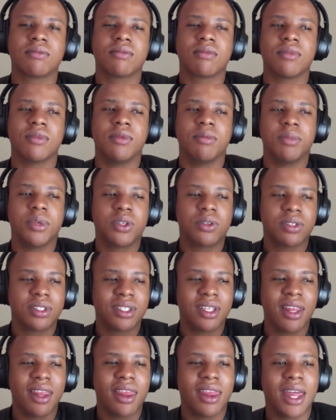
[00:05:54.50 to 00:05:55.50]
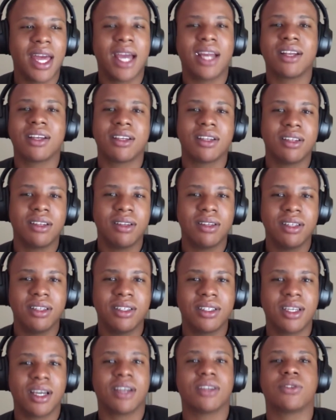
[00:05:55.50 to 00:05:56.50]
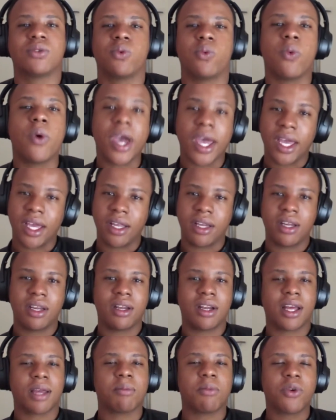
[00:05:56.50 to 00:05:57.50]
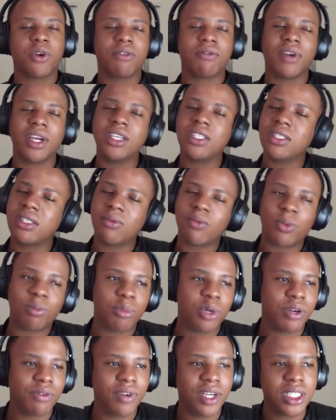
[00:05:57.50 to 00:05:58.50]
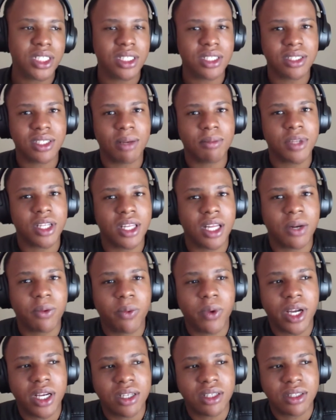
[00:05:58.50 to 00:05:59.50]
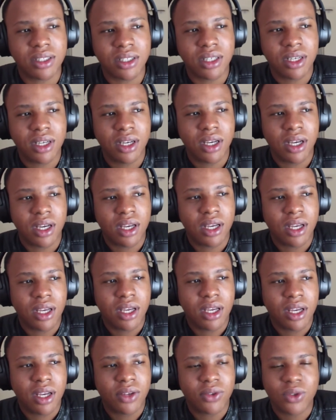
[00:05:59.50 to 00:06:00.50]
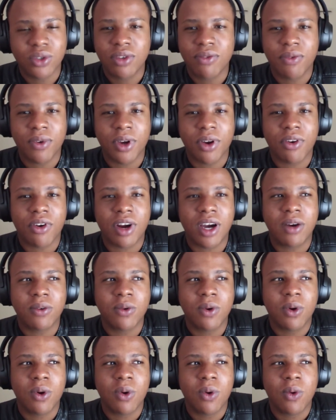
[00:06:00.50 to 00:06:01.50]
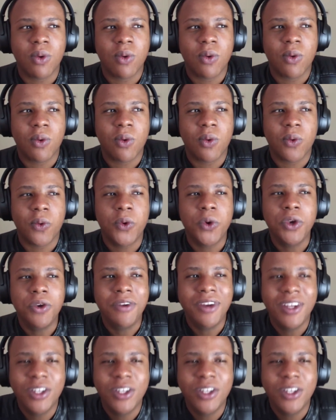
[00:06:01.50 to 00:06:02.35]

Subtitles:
because that does wane. Like motivation is something that wanes. It's also figuring out who you need to